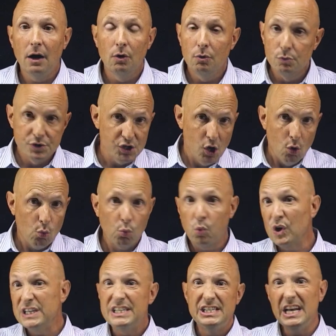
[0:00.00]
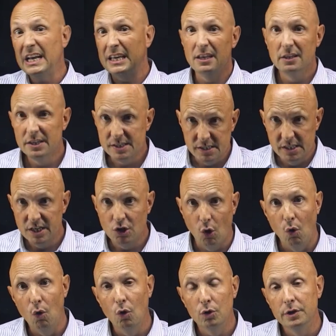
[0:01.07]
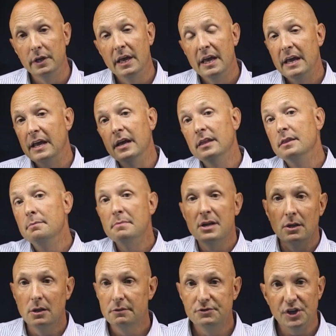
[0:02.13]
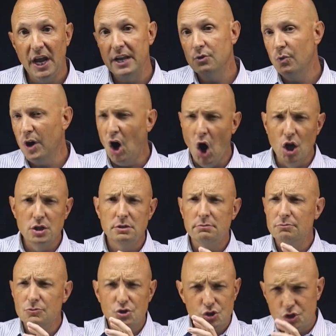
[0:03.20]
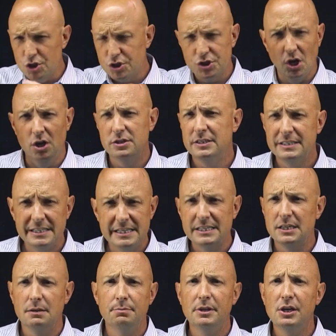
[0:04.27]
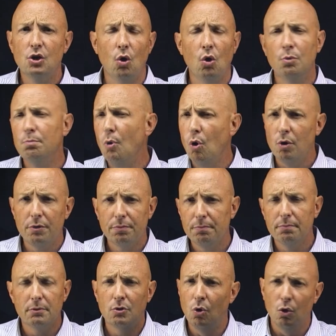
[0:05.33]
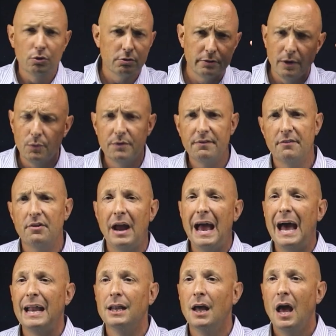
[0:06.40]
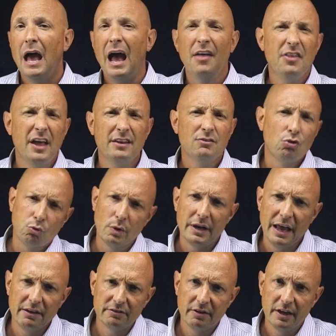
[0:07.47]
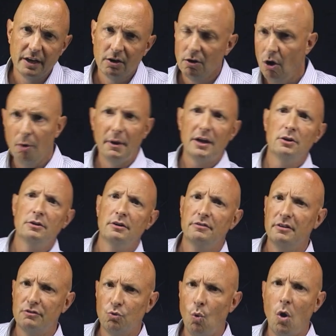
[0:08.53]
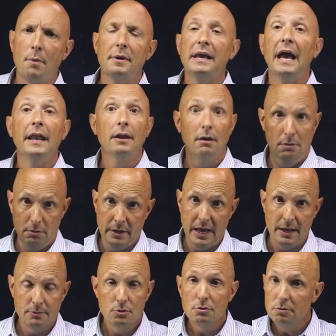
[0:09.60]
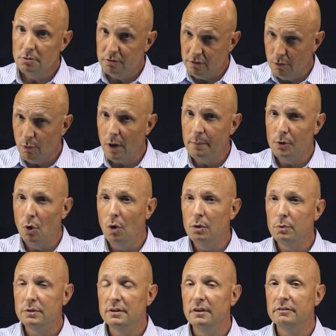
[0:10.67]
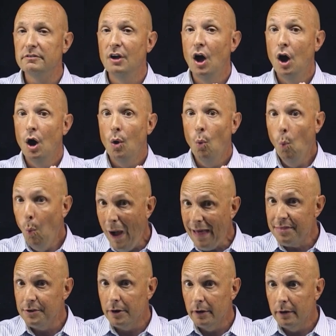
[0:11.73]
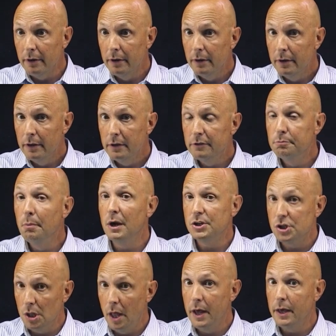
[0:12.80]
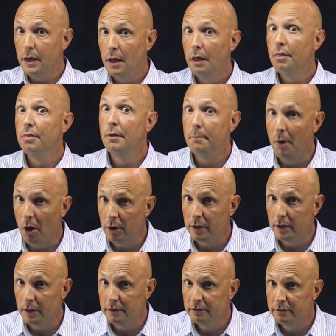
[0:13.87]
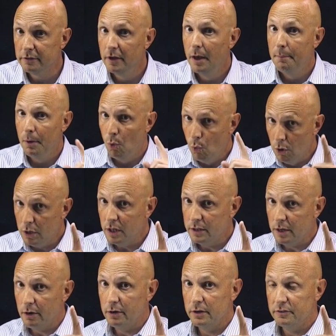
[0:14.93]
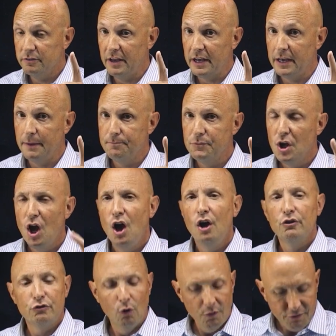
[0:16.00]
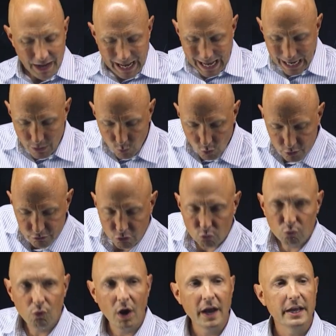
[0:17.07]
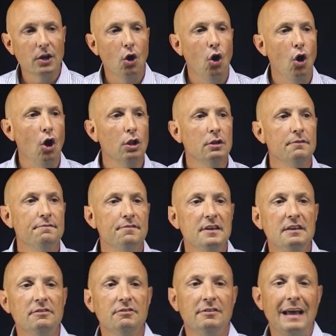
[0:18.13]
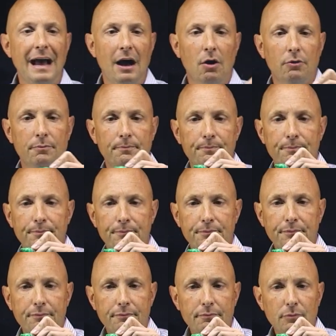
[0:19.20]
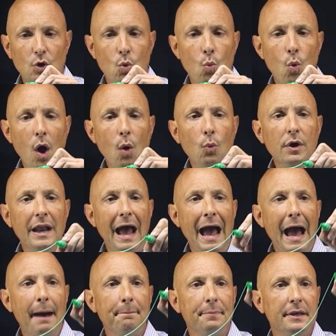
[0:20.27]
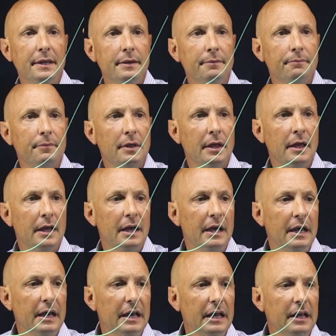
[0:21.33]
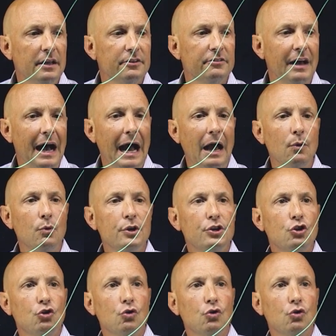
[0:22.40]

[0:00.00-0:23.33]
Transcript: it was ridiculously cold in the middle of January, just unseasonably cold, colder than we've ever had. And then 3 days later, oh my goodness, it's warm again. Okay, you see where I'm going with this? Weather is much like the markets, but we'll get there in a second. So if I were to write all of these down, what would happen is I would